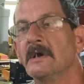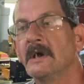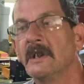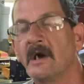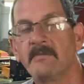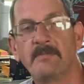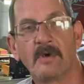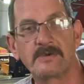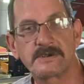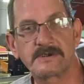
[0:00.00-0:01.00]
And I'll be
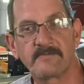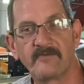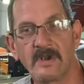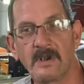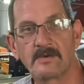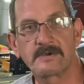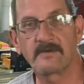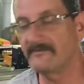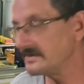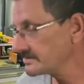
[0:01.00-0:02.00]
posting some videos of the
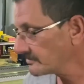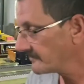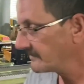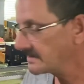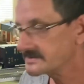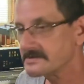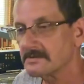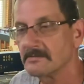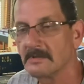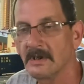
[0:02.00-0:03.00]
future of this
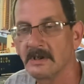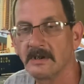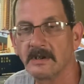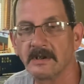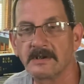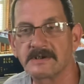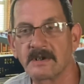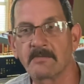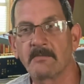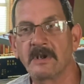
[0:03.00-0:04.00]
and
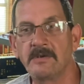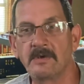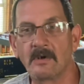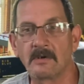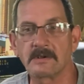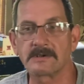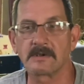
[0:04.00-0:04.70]
some of my new cars.